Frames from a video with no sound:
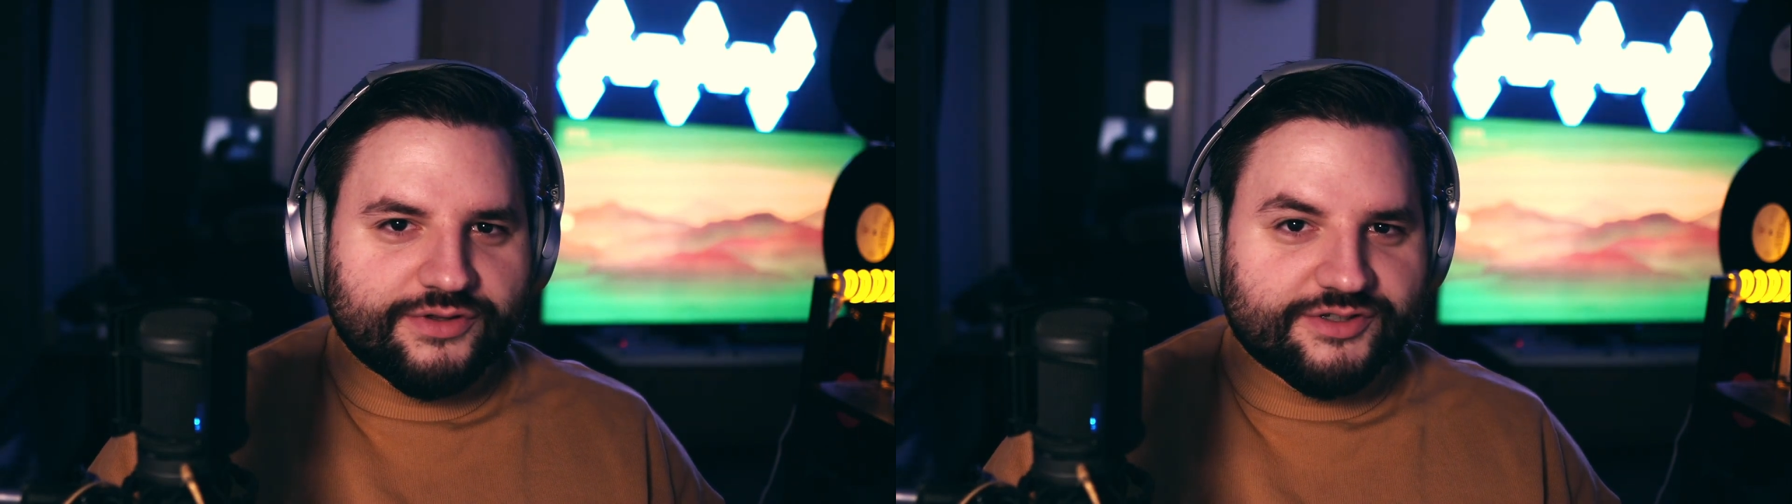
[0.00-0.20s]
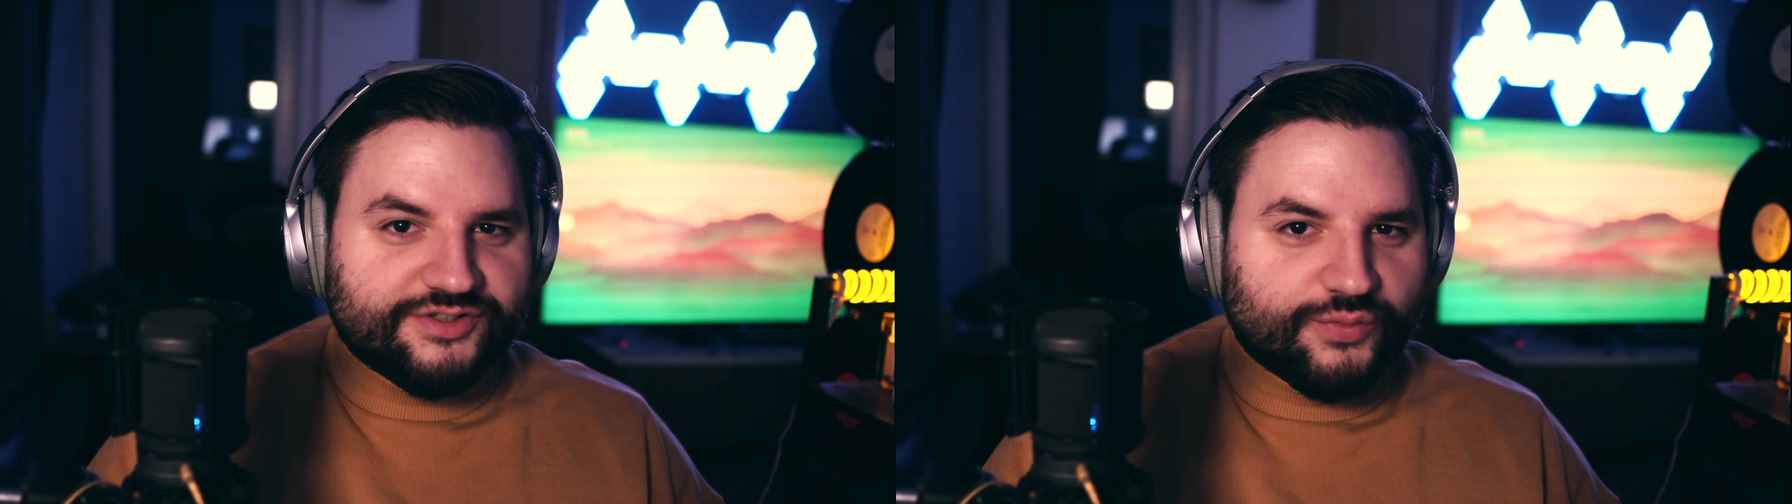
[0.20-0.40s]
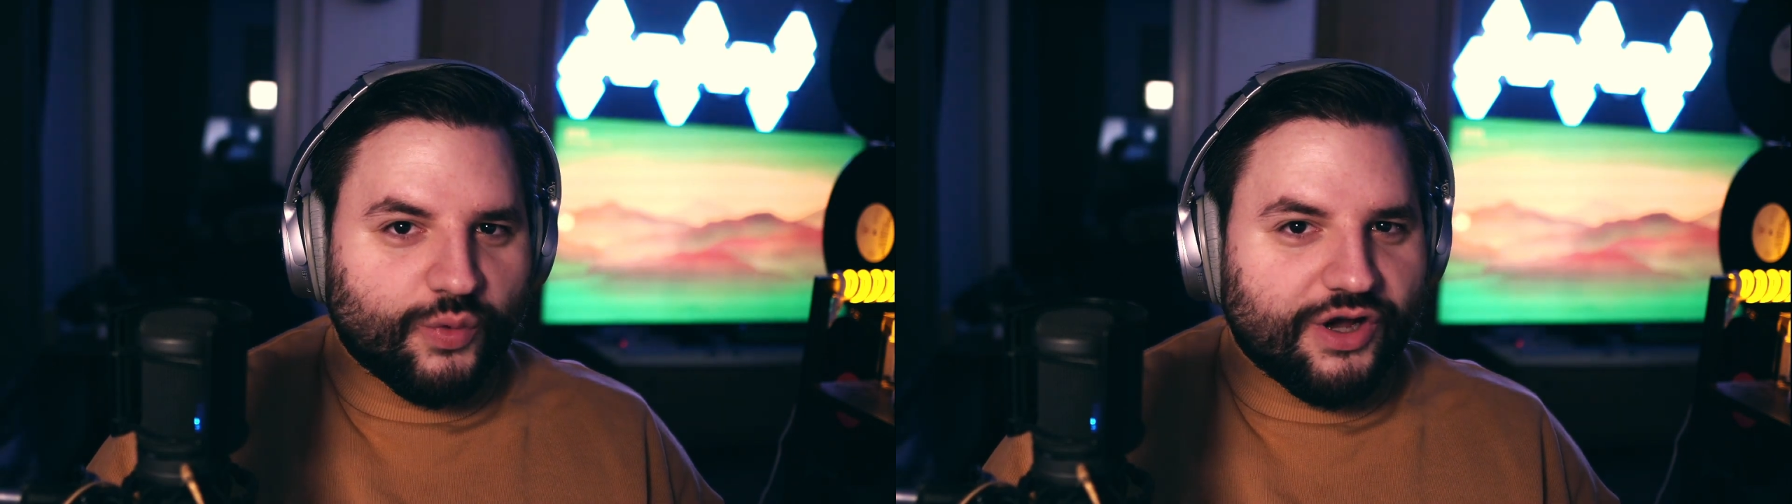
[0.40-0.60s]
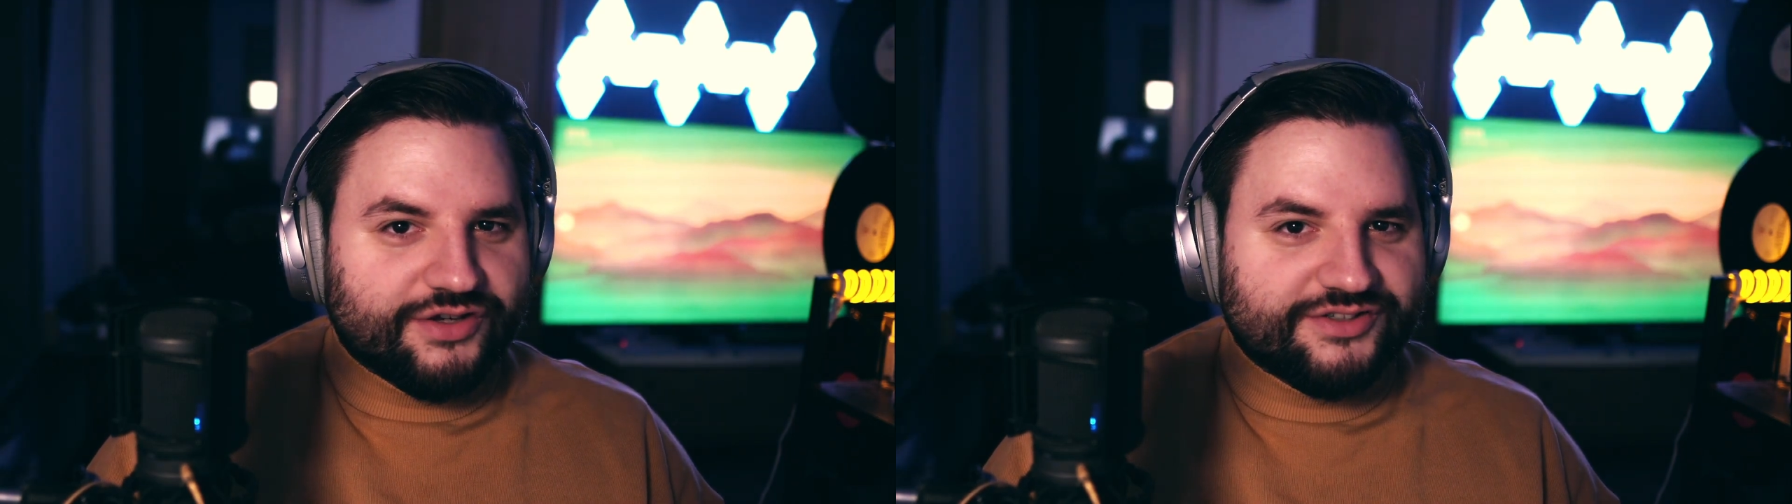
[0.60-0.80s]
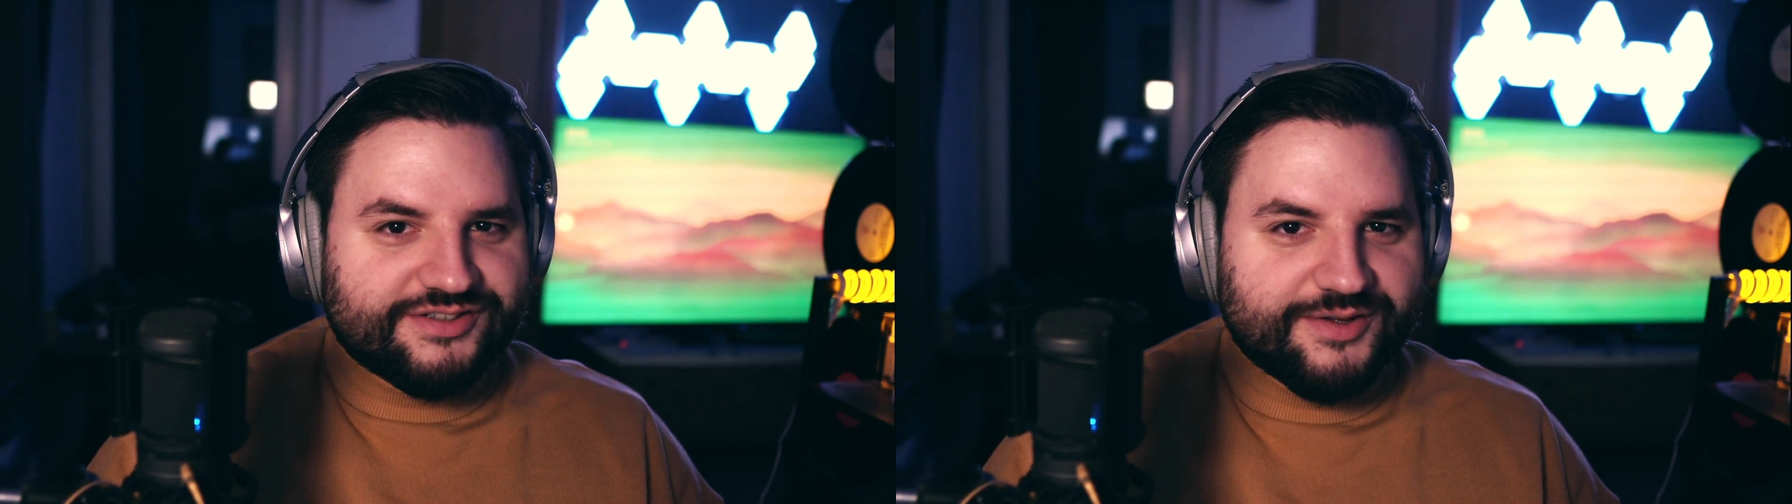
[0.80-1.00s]
this
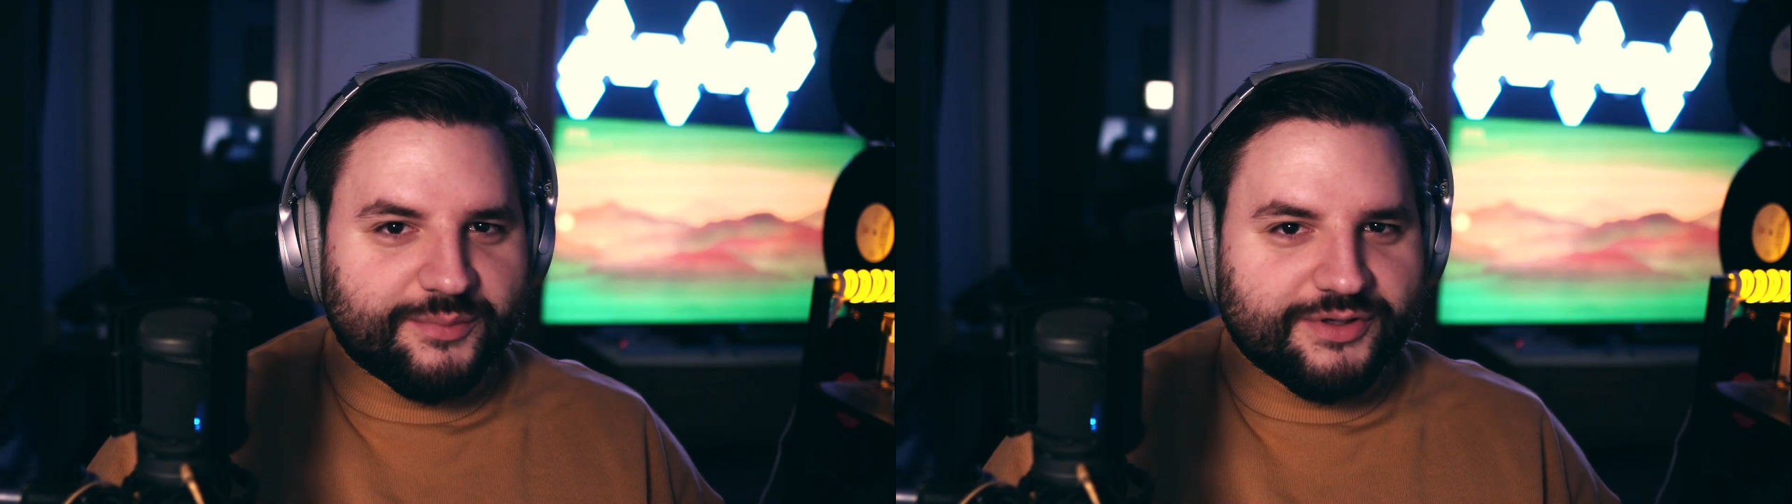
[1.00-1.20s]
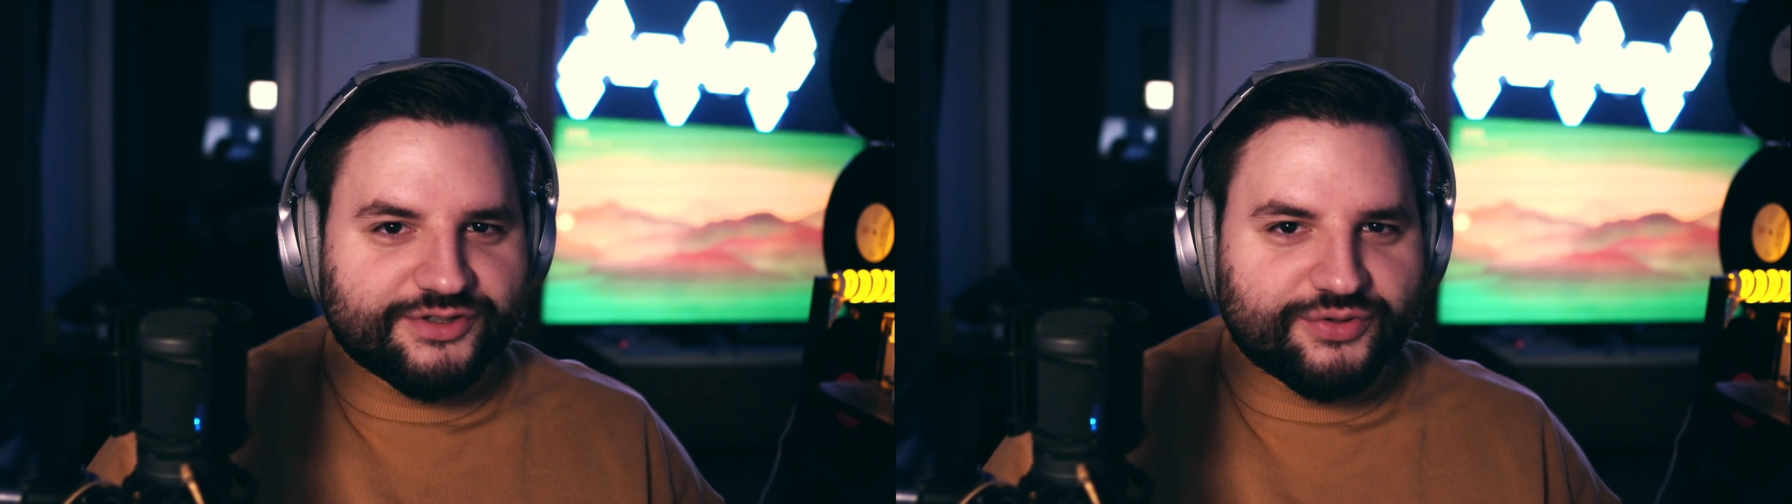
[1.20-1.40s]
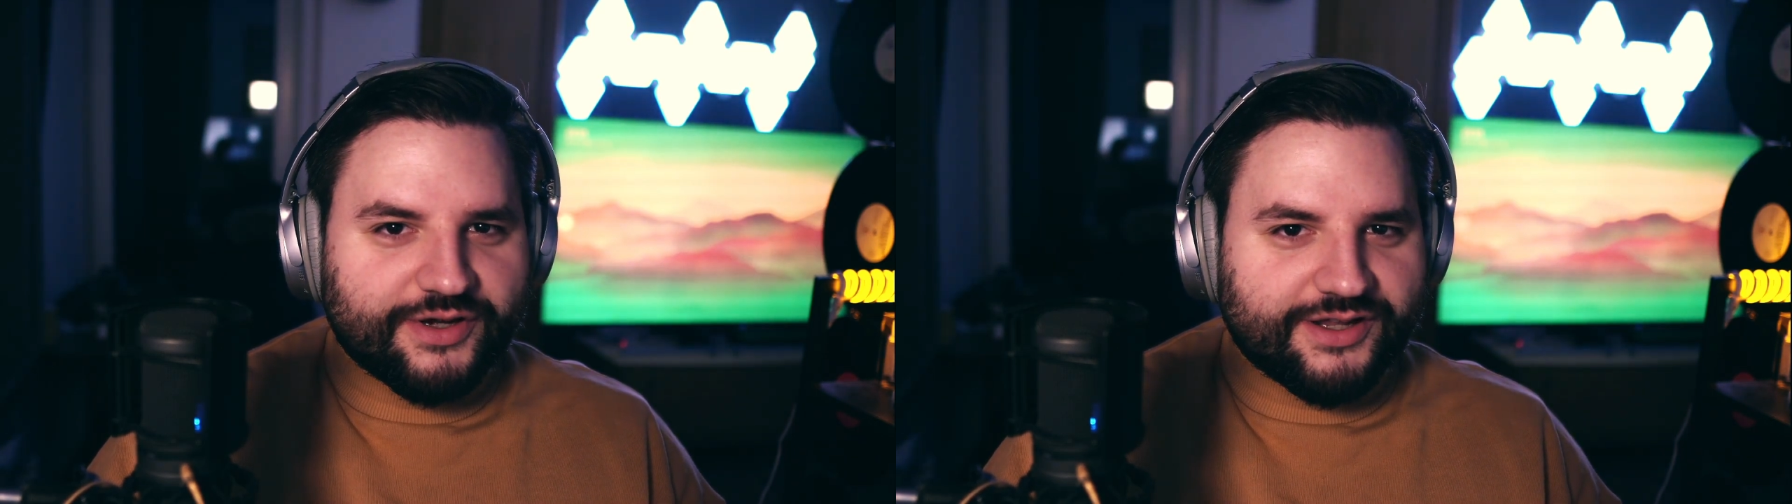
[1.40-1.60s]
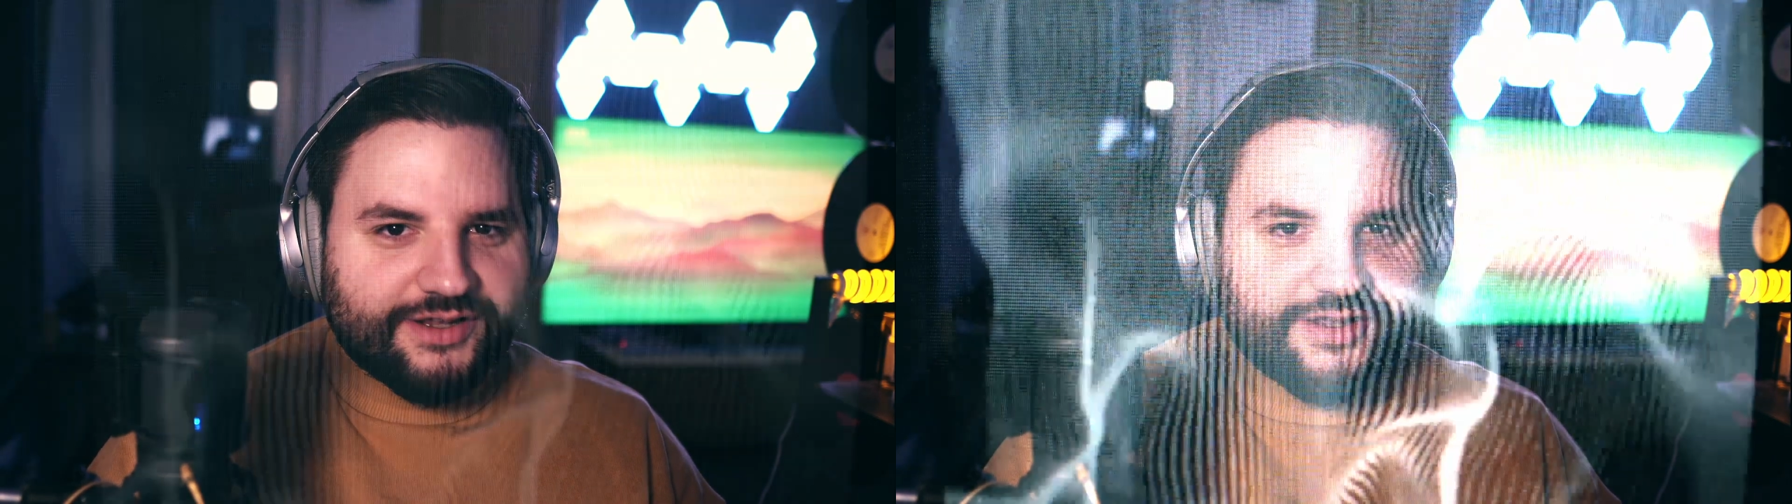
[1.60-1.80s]
one simple trick.